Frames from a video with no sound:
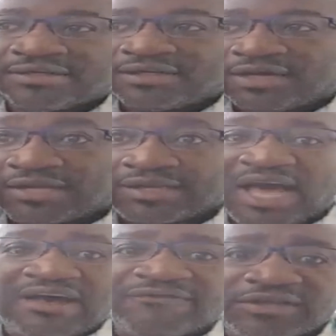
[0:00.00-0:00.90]
and
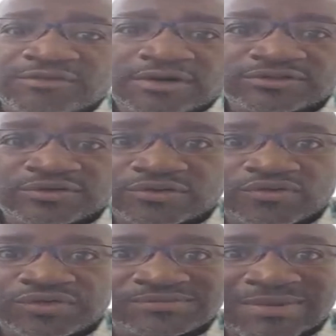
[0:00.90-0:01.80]
half of you all don't know who
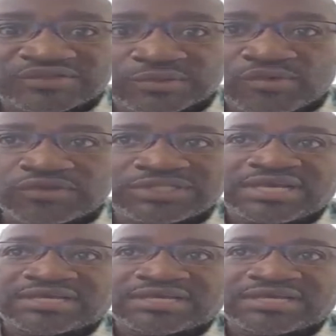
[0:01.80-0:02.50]
is Maximosa.